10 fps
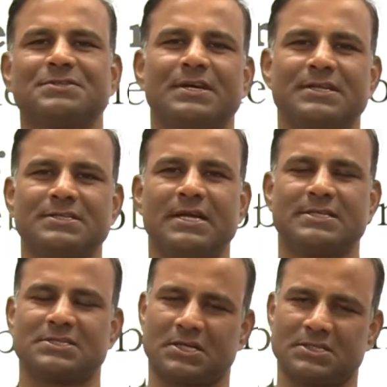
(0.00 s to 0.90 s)
guys
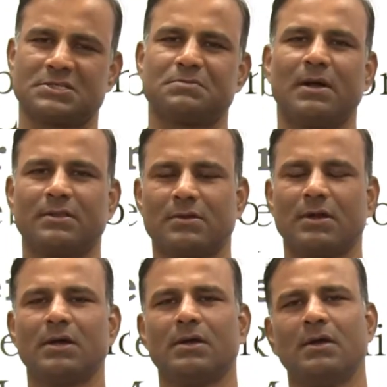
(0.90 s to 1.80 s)
at Success
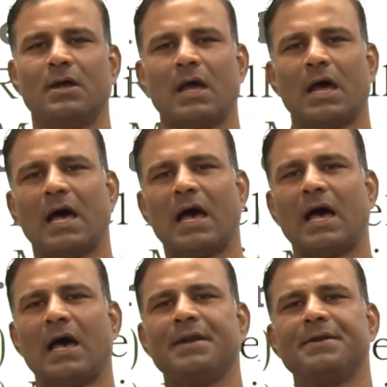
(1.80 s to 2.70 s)
Mantra,
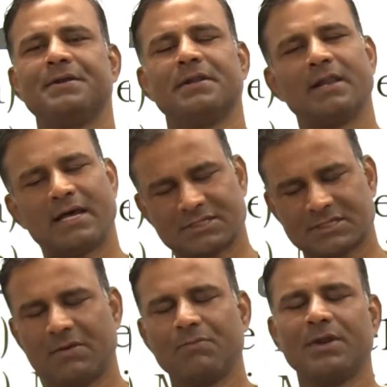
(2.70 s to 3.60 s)
and last
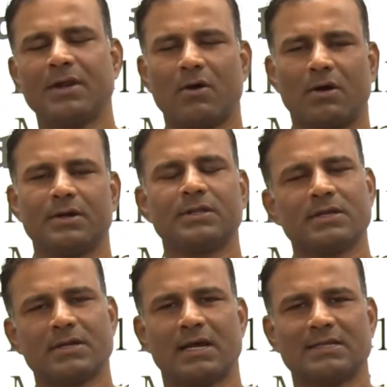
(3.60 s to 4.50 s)
time we recorded
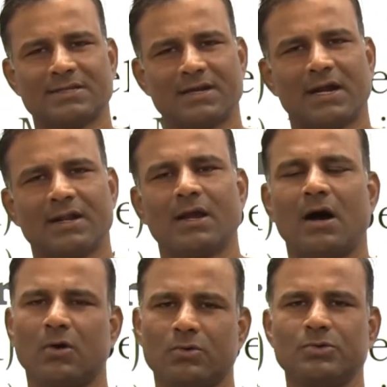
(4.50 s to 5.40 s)
the class regarding
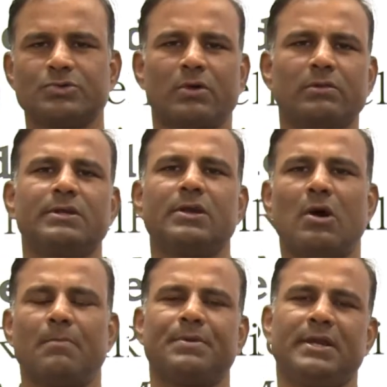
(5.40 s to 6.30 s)
how to solve the
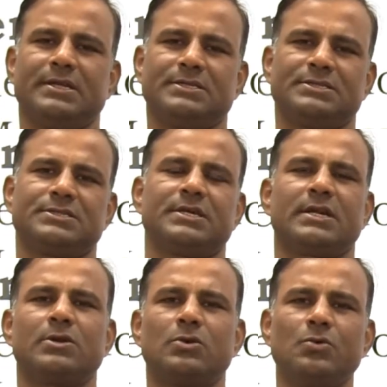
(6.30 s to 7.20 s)
comprehensions. There
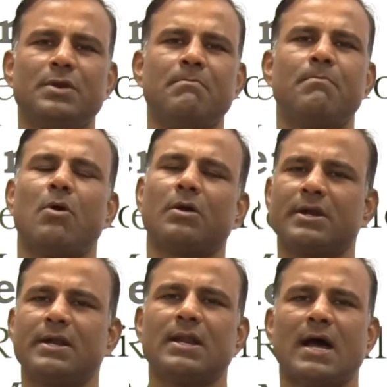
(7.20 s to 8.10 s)
are two
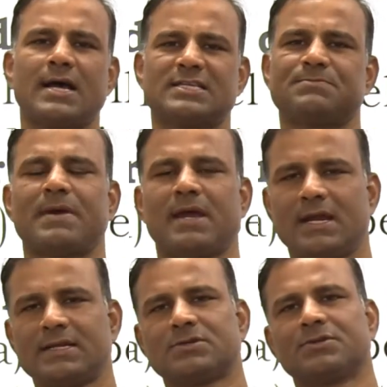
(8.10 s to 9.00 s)
important
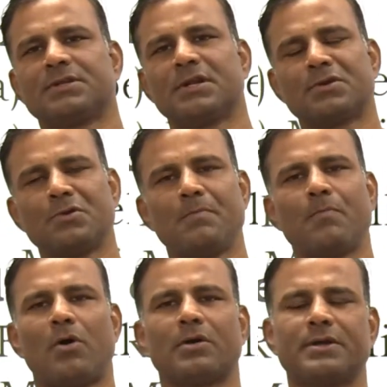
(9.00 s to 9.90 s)
aspects, or there are two
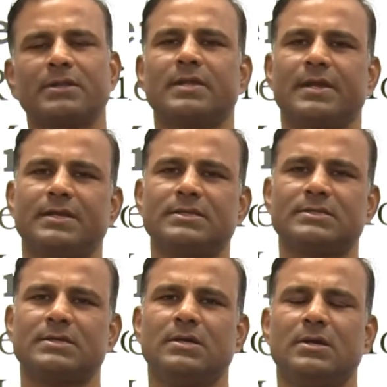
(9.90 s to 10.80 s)
important things